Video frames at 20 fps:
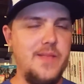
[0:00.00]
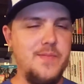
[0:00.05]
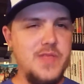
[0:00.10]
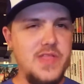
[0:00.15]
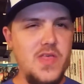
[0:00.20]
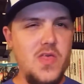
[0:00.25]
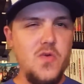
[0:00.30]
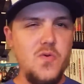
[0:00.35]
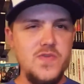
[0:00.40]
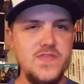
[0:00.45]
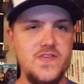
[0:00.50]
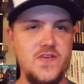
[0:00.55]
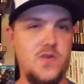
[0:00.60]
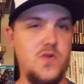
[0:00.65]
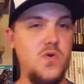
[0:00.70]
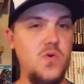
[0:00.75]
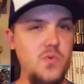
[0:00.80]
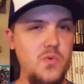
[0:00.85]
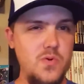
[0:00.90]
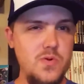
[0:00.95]
I mean, the other ones are
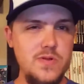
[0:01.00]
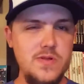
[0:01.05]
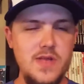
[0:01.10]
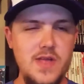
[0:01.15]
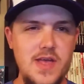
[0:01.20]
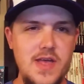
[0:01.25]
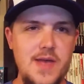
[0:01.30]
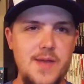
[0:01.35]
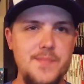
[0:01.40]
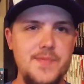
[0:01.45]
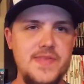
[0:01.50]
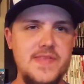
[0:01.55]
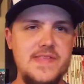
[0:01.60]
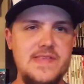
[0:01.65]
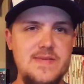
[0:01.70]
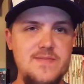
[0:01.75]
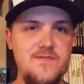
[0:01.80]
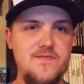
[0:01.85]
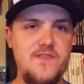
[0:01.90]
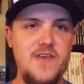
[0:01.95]
cool, but they
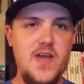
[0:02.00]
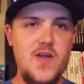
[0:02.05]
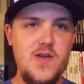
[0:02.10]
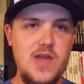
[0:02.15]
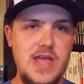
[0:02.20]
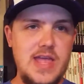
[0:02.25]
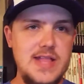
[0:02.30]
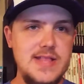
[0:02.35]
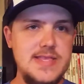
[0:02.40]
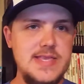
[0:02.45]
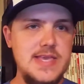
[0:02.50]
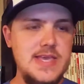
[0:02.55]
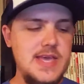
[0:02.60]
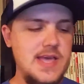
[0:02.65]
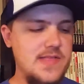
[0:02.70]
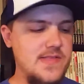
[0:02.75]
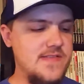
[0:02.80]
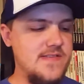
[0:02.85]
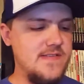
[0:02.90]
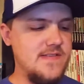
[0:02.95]
seem very
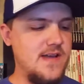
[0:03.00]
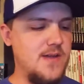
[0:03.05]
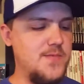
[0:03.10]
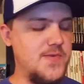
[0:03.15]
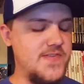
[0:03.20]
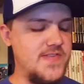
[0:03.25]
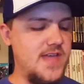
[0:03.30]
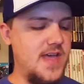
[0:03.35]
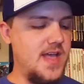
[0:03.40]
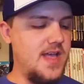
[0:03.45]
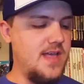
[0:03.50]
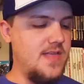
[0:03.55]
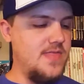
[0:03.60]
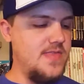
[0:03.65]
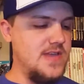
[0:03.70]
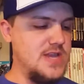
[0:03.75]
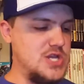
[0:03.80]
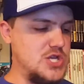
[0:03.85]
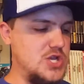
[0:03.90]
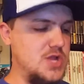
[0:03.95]
indie, and this is almost like,
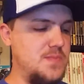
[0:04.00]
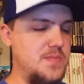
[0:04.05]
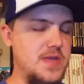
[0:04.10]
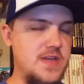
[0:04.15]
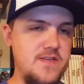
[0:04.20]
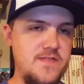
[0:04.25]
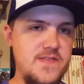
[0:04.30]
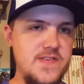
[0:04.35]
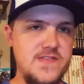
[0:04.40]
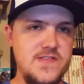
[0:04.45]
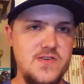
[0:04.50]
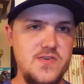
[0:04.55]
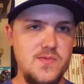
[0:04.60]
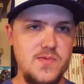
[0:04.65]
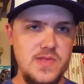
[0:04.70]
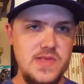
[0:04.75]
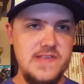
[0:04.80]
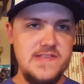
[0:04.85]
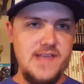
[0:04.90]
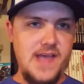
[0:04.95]
this should be a physical
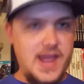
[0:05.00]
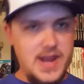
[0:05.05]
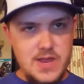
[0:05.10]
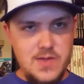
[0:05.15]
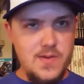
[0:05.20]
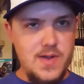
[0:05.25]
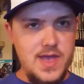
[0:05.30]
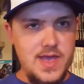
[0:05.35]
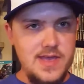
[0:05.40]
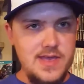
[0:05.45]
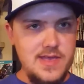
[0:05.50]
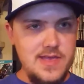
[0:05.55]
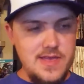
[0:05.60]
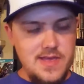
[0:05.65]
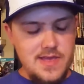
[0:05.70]
release anyway.